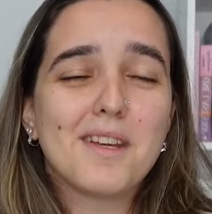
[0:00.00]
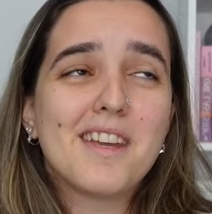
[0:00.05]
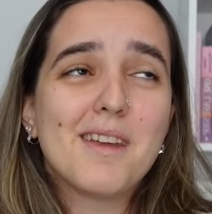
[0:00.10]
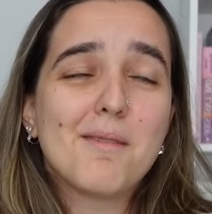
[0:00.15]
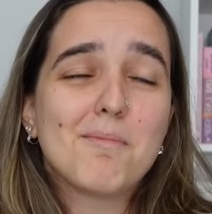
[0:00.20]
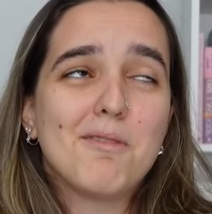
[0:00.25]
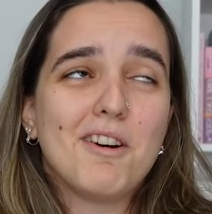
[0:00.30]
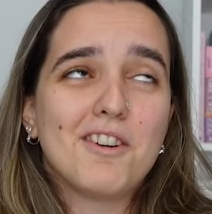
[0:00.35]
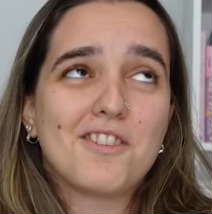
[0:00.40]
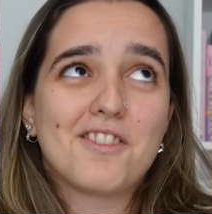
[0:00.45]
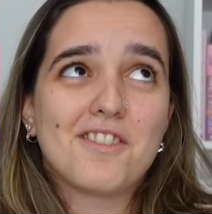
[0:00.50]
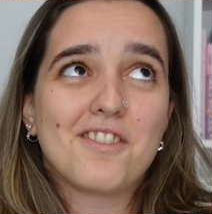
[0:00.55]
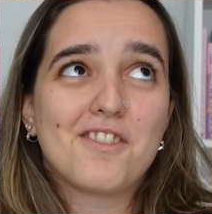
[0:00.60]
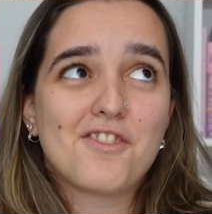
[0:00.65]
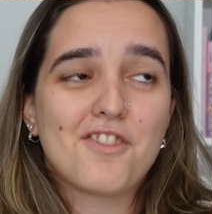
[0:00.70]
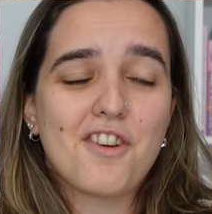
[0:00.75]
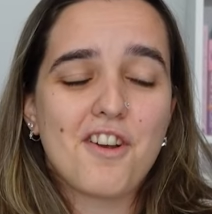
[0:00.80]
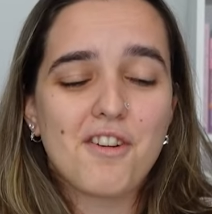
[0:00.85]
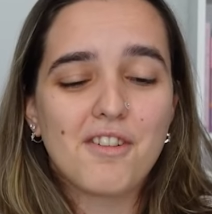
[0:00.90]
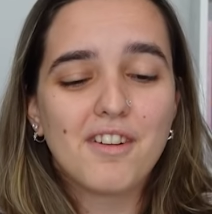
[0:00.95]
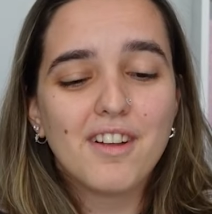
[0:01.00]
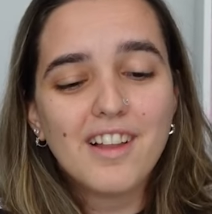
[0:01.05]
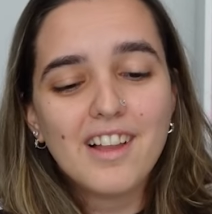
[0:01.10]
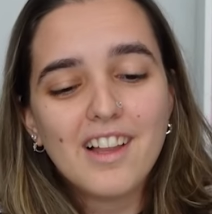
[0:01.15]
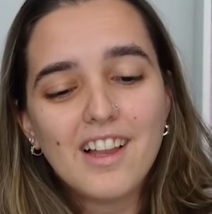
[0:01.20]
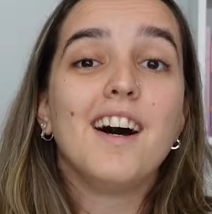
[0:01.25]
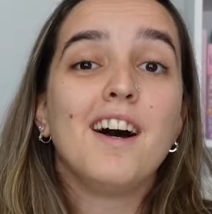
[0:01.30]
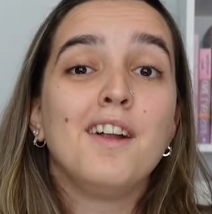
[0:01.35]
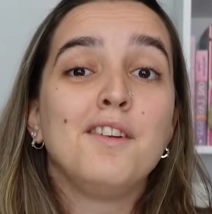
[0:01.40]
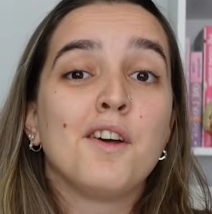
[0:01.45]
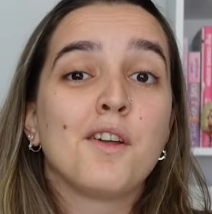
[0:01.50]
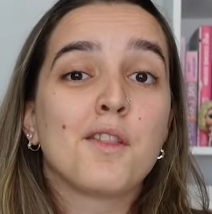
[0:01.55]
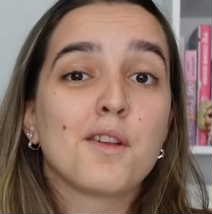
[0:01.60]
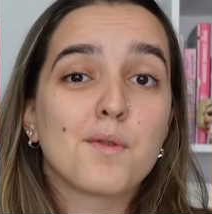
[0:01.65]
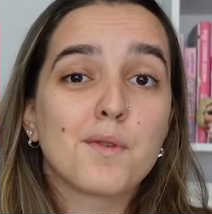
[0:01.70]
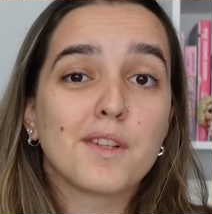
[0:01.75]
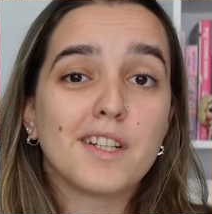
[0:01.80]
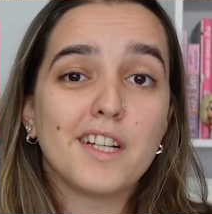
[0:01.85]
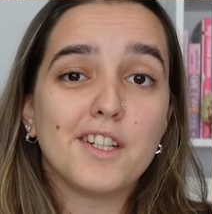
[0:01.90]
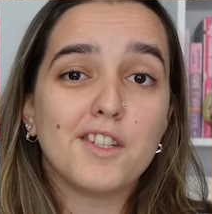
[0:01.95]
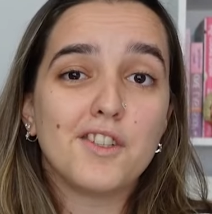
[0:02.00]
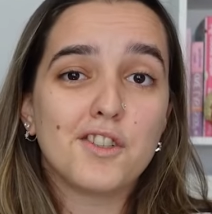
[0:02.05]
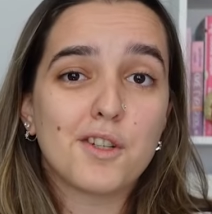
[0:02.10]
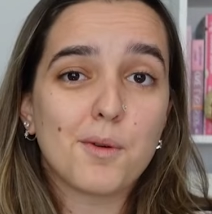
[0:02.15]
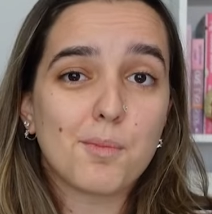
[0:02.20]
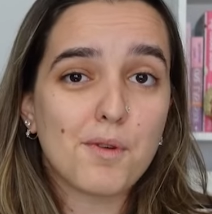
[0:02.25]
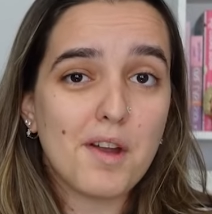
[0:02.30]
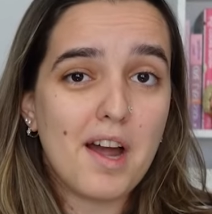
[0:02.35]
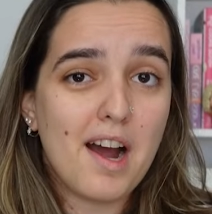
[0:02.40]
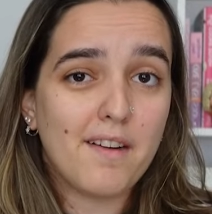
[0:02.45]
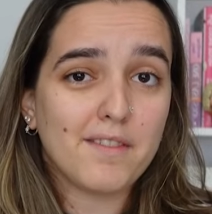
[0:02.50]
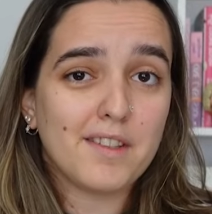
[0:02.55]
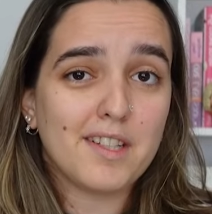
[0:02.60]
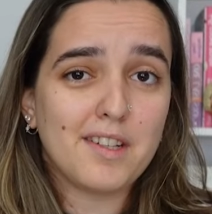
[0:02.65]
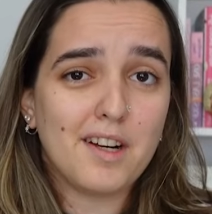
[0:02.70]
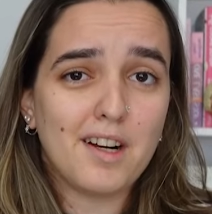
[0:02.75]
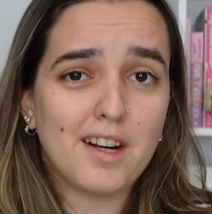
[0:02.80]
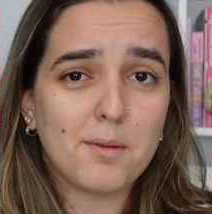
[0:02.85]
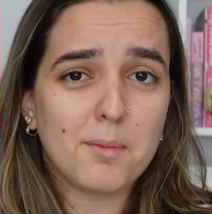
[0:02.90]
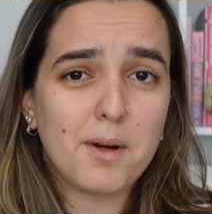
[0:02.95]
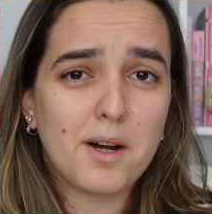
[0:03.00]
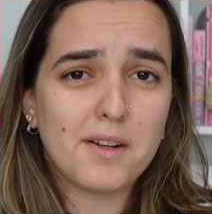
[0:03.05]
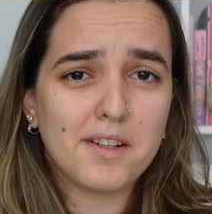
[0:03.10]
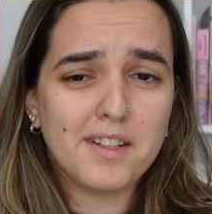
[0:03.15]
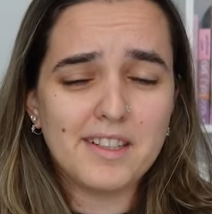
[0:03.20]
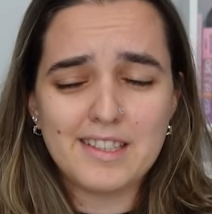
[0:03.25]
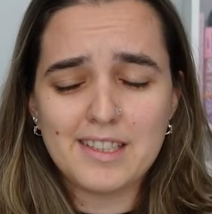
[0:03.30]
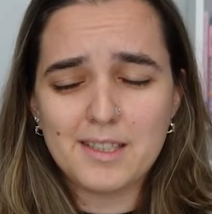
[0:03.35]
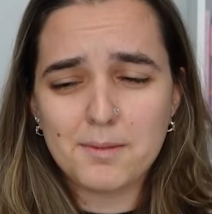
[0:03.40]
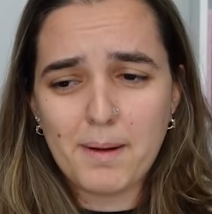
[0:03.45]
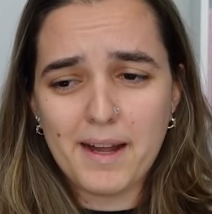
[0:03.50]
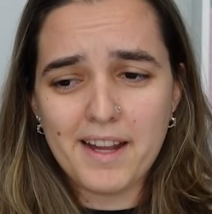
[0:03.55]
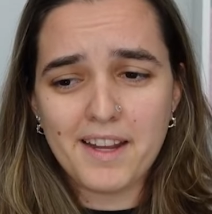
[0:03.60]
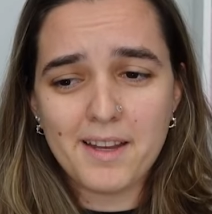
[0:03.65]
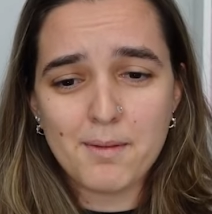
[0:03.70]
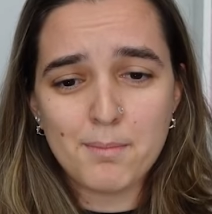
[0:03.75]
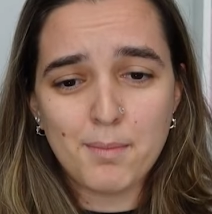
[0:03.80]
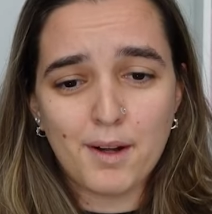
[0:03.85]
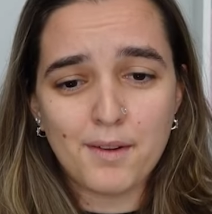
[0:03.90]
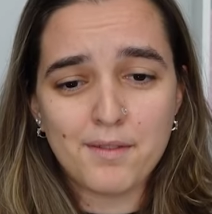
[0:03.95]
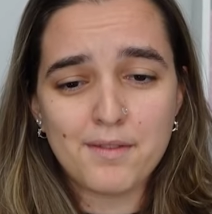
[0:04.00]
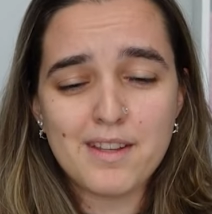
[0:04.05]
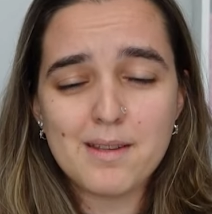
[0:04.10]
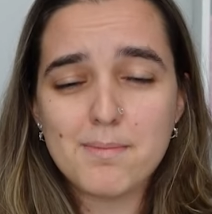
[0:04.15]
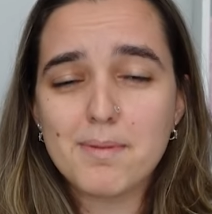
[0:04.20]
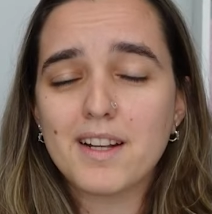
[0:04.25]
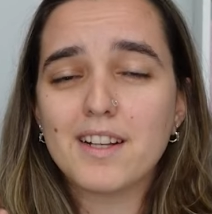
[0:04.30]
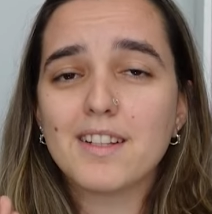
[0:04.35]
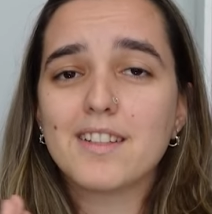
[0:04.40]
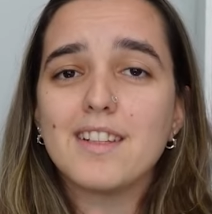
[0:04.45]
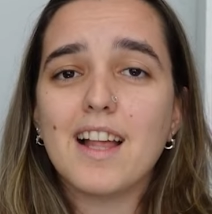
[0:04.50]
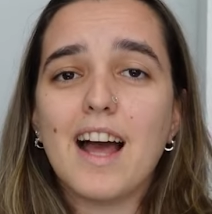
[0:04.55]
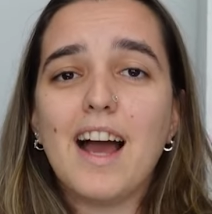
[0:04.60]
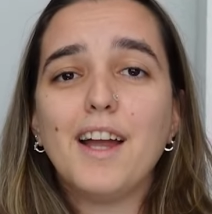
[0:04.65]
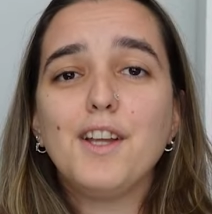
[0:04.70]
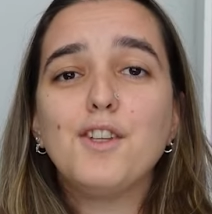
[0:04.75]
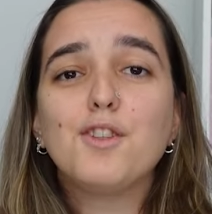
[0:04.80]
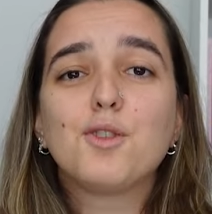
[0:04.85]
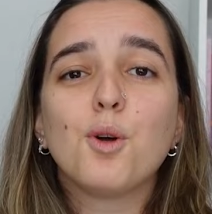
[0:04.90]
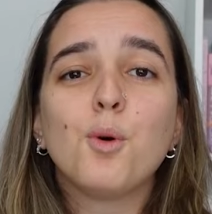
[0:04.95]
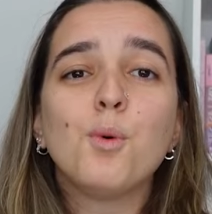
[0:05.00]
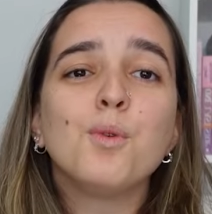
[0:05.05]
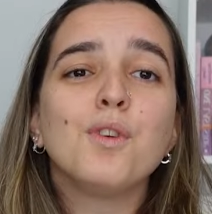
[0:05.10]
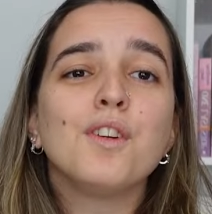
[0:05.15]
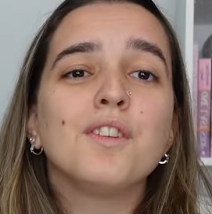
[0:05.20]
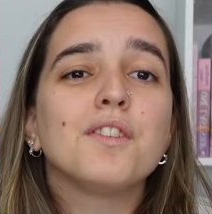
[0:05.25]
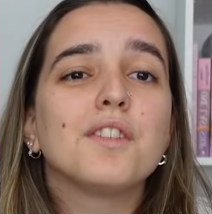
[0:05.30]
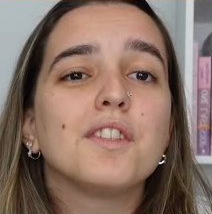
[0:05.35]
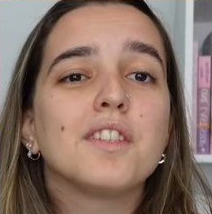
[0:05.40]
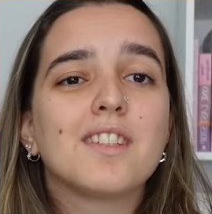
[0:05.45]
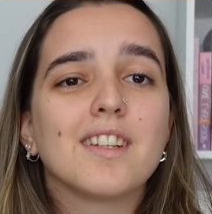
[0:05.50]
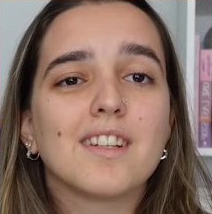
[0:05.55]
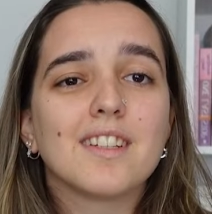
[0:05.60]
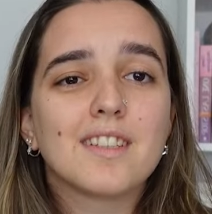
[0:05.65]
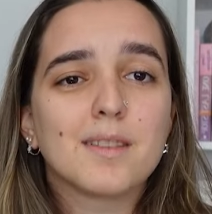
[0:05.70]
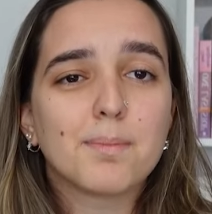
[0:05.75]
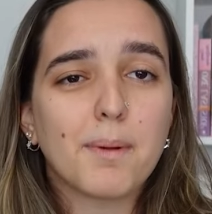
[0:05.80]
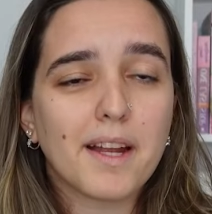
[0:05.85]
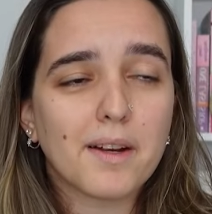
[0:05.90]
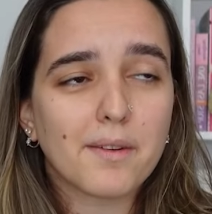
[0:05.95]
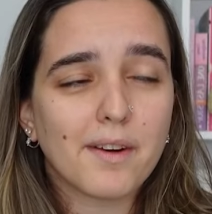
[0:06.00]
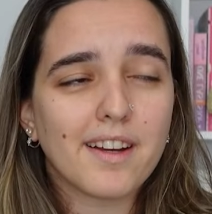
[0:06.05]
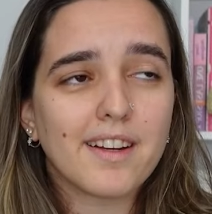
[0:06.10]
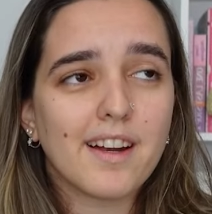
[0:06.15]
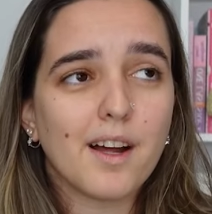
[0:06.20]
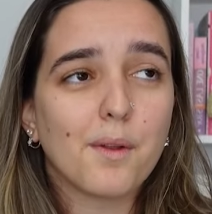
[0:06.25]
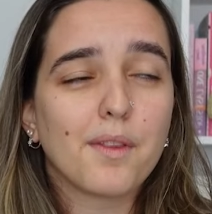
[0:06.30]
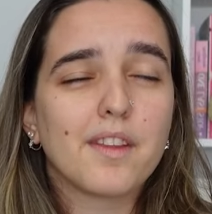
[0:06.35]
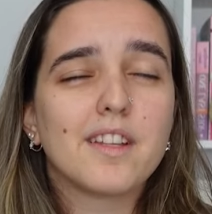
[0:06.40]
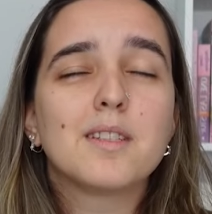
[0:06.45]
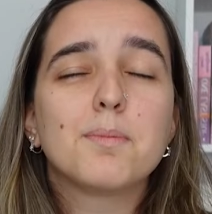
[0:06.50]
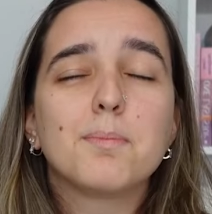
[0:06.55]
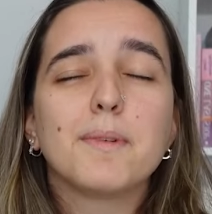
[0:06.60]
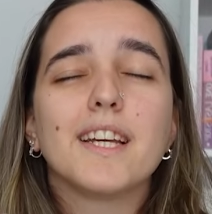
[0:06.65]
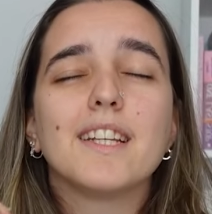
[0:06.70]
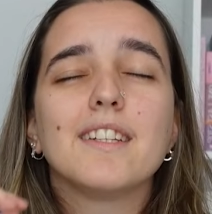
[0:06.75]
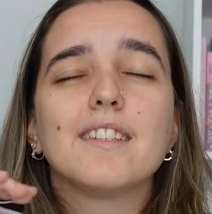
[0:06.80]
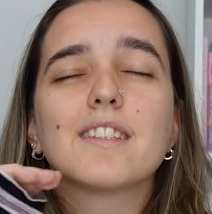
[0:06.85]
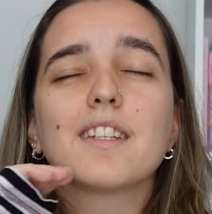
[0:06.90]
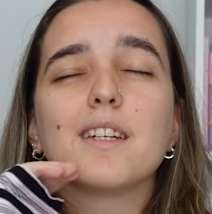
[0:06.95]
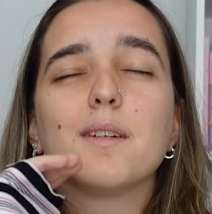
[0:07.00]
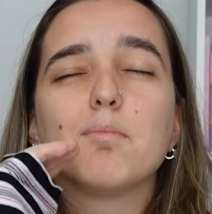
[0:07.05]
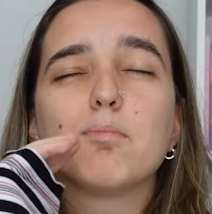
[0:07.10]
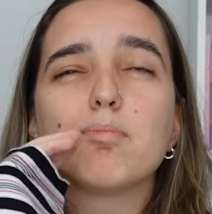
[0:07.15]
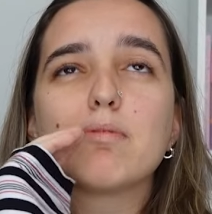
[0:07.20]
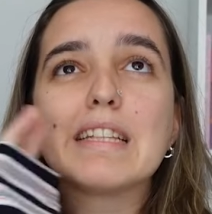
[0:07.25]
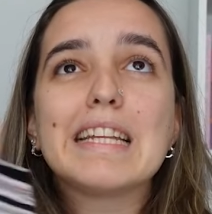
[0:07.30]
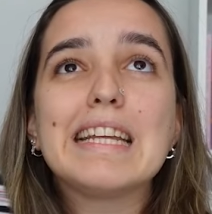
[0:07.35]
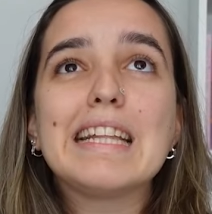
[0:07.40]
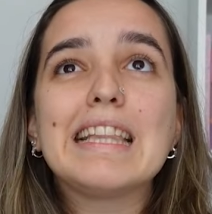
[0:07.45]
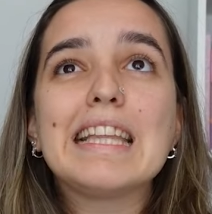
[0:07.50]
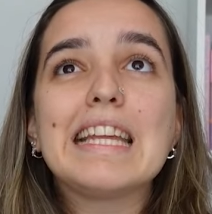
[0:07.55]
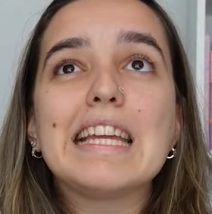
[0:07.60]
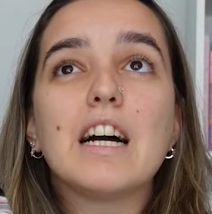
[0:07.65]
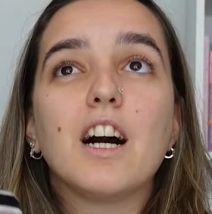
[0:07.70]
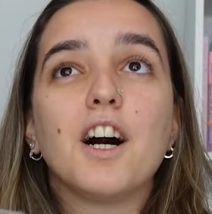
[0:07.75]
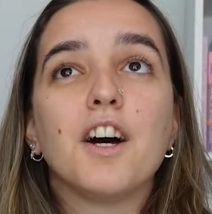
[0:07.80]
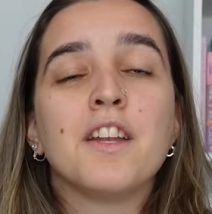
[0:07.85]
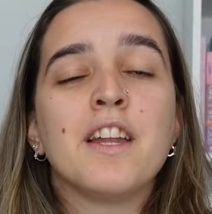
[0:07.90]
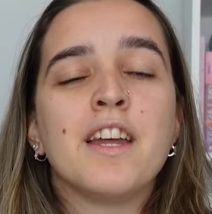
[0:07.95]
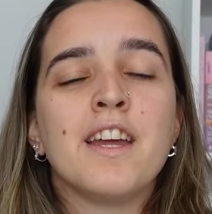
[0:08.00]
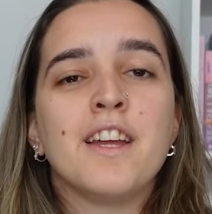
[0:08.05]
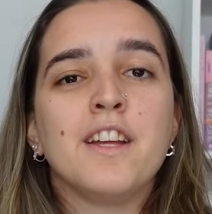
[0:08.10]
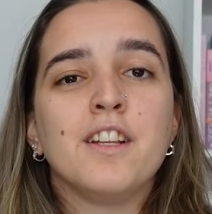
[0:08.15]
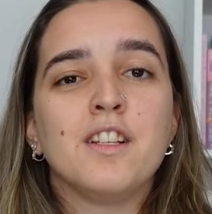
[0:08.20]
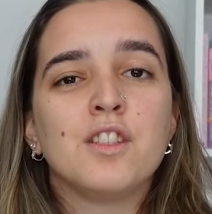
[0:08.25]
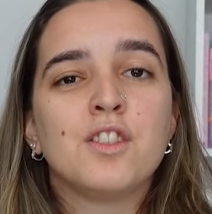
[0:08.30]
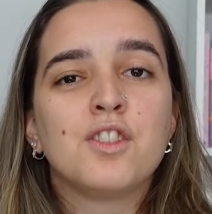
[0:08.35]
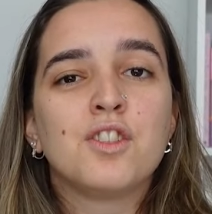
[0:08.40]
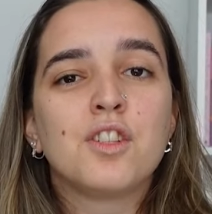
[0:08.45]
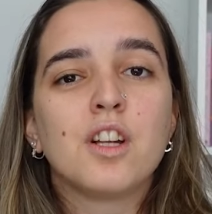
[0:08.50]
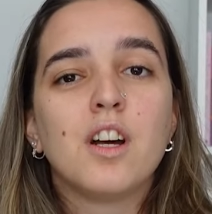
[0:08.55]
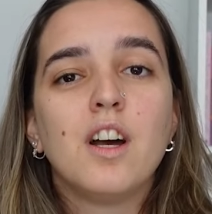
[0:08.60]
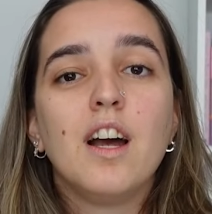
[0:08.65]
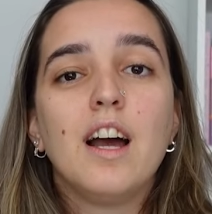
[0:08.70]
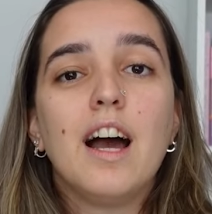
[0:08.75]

we keep watching the show. Another relationship we have to talk about is Spike and Buffy, because I don't understand Spike right now. This man is completely unhinged.